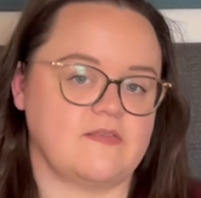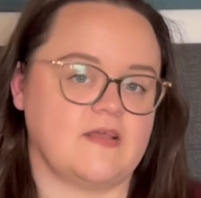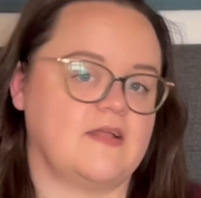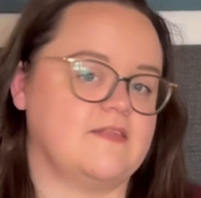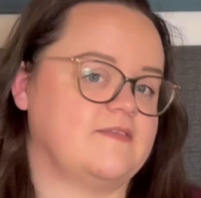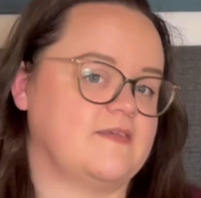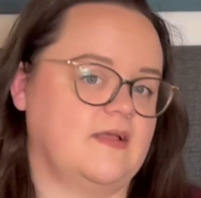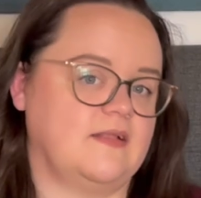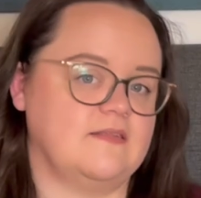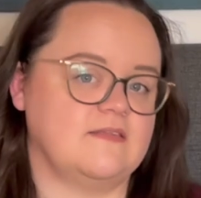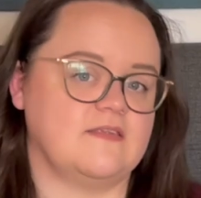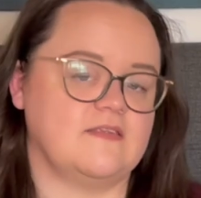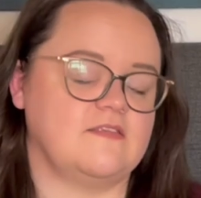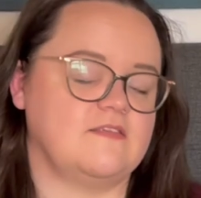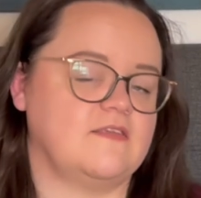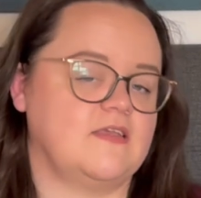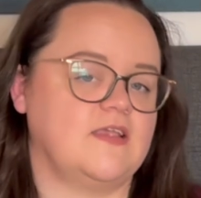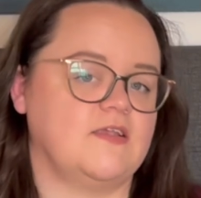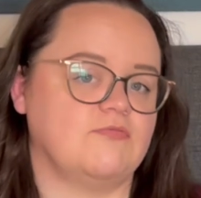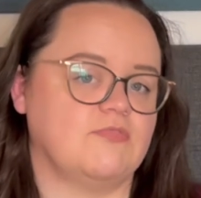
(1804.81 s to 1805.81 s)
I tend to
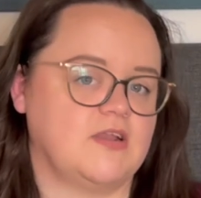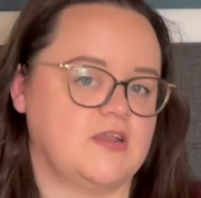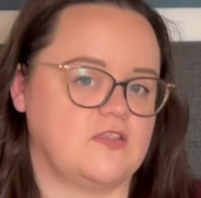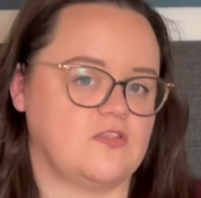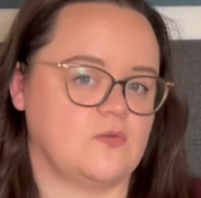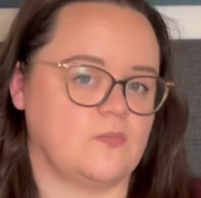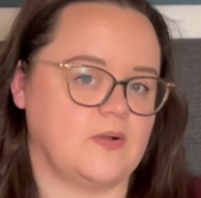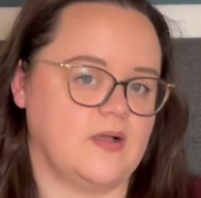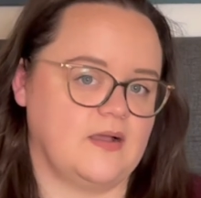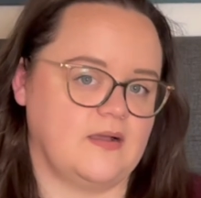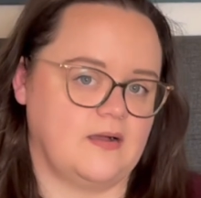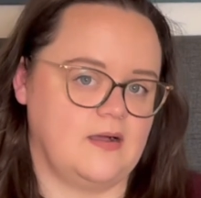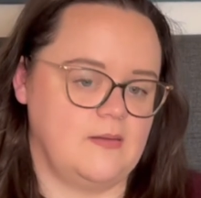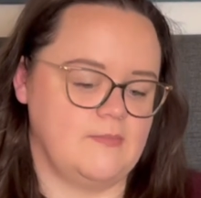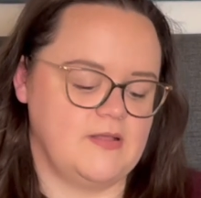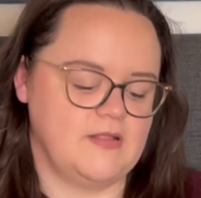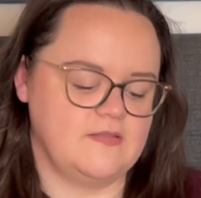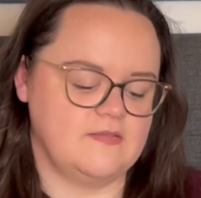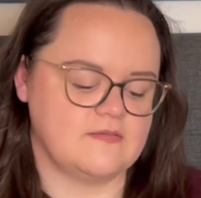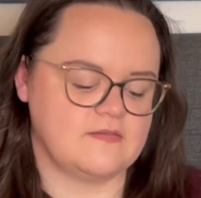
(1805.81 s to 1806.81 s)
see ready to wear
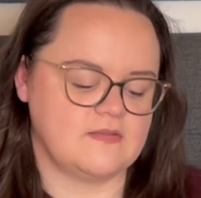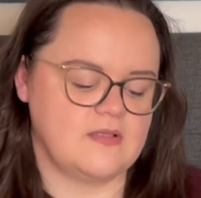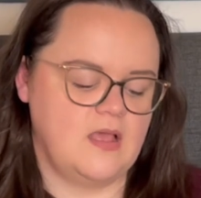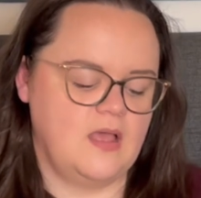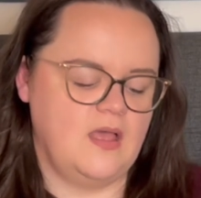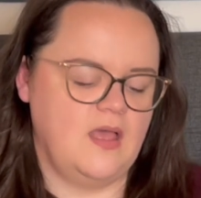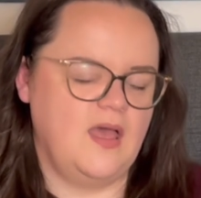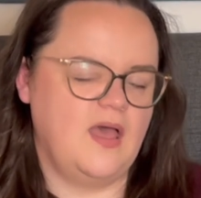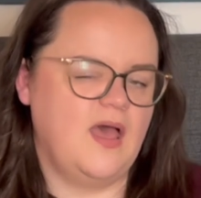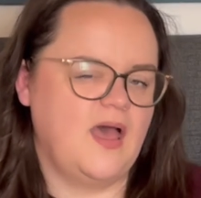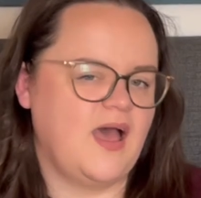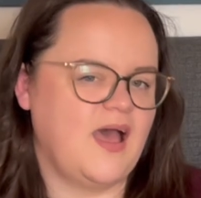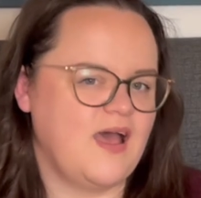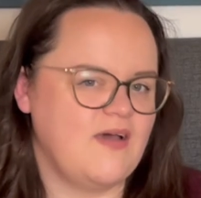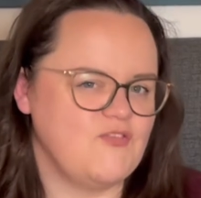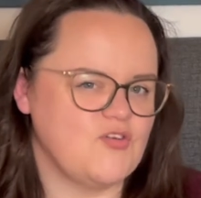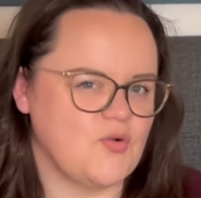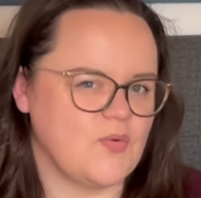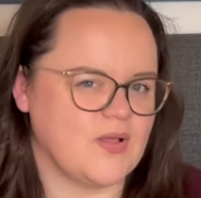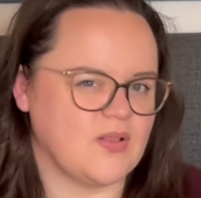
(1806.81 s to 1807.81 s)
garments, have
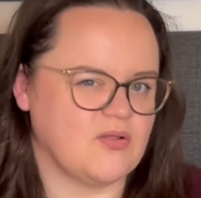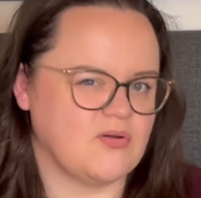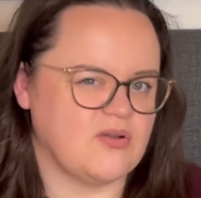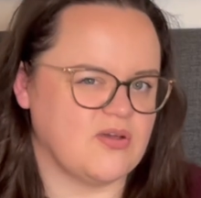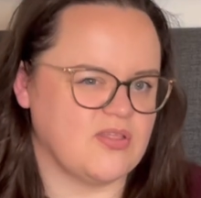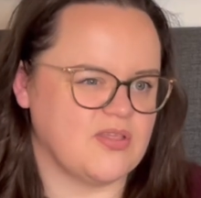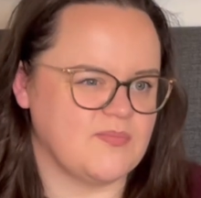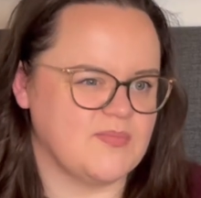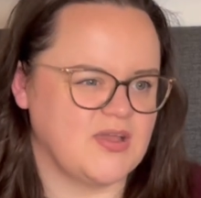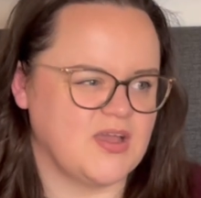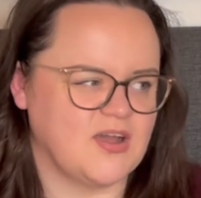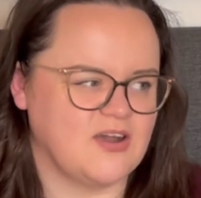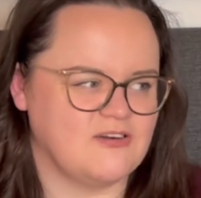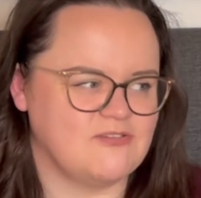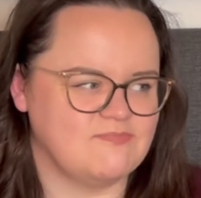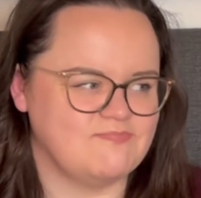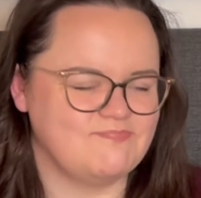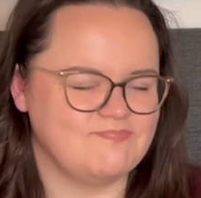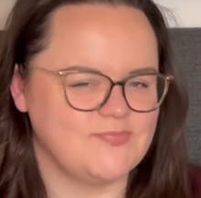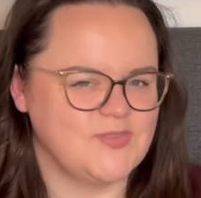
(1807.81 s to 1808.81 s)
a quick look at them and
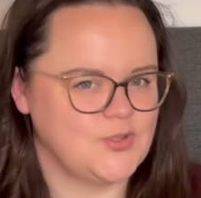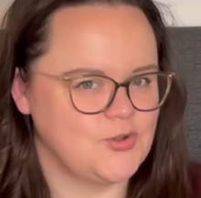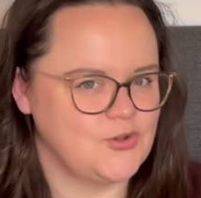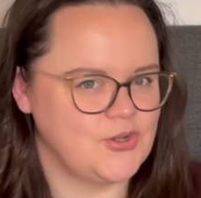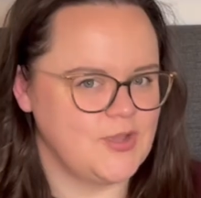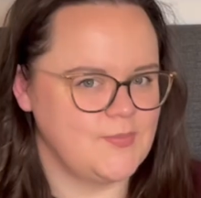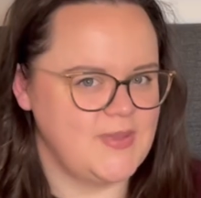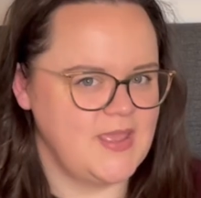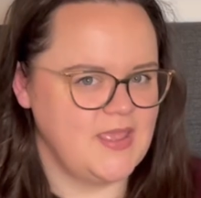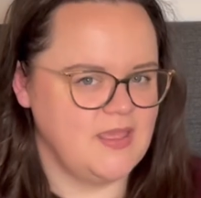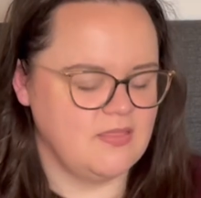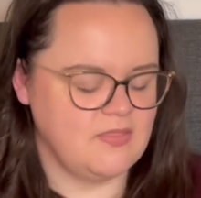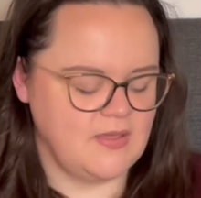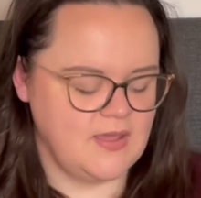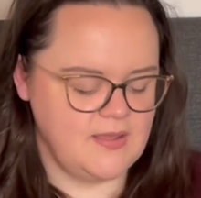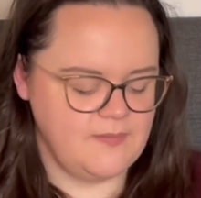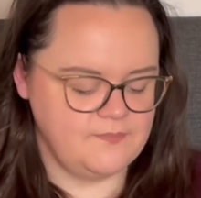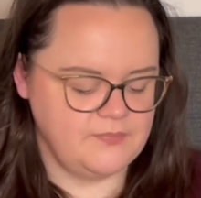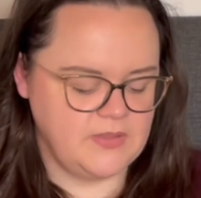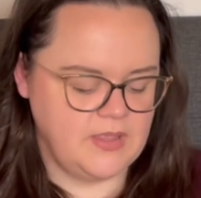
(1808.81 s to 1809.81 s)
go, could I make that?